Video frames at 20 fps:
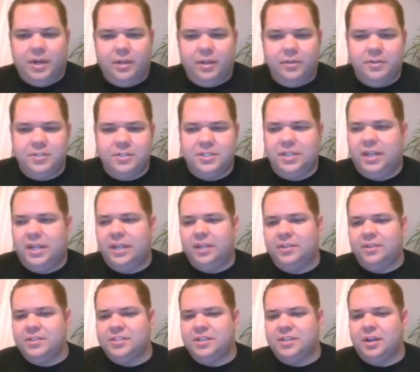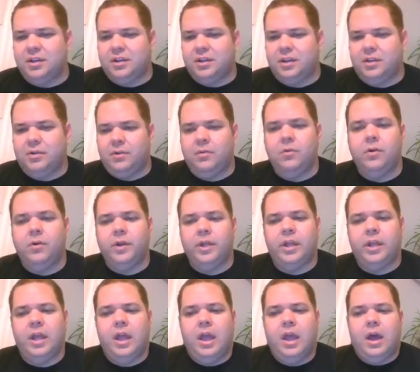the colors, like in the Sanke
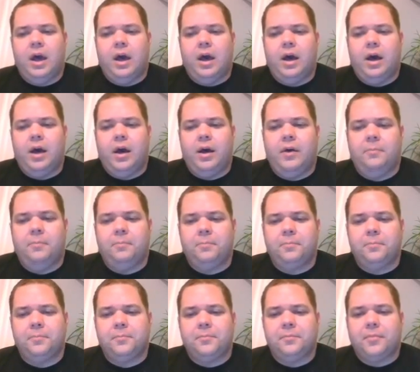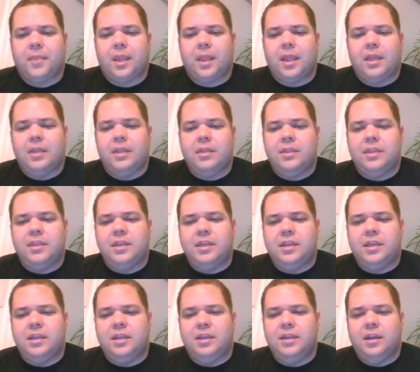koi. Um,
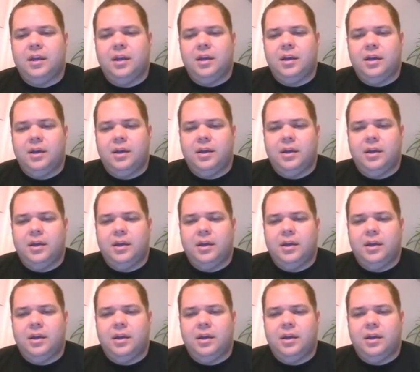the